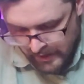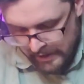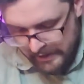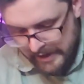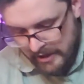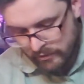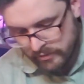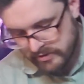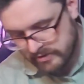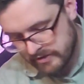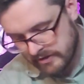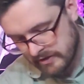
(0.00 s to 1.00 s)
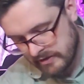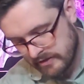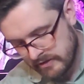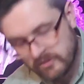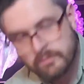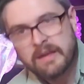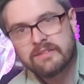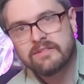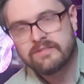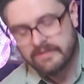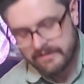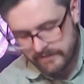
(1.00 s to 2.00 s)
Now, with the
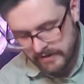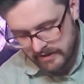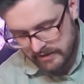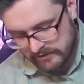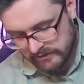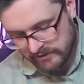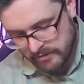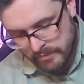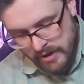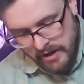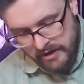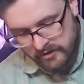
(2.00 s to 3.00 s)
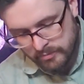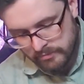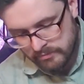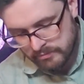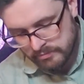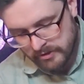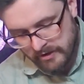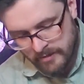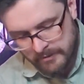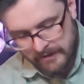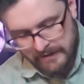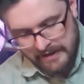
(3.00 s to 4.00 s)
specificity, this is combined:
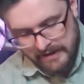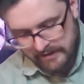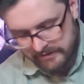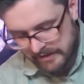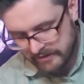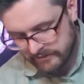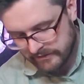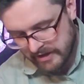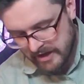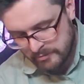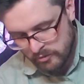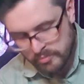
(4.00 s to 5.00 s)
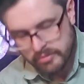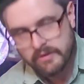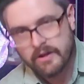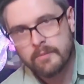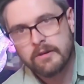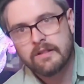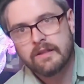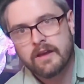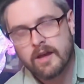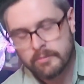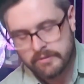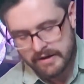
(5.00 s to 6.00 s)
predominantly inattentive type or predominantly
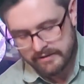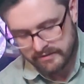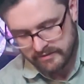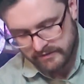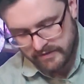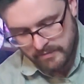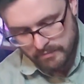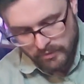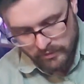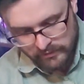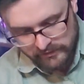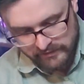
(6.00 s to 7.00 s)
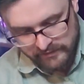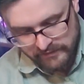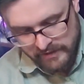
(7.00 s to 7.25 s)
hyperactive impulsive